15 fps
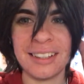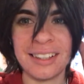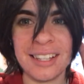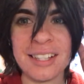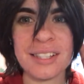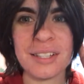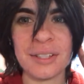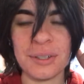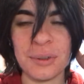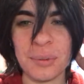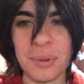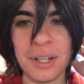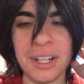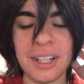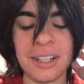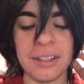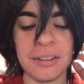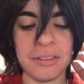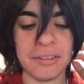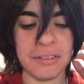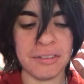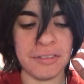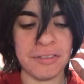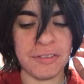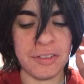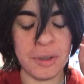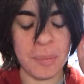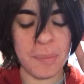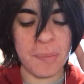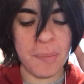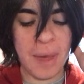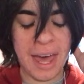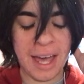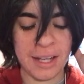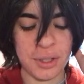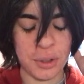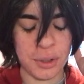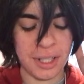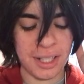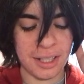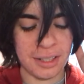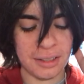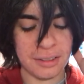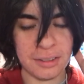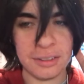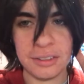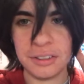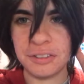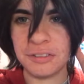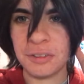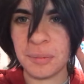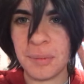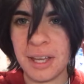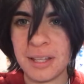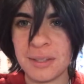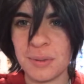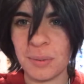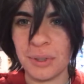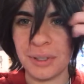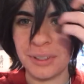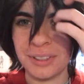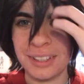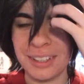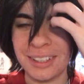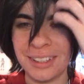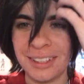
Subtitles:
This could work for Patrick from Eddsworld.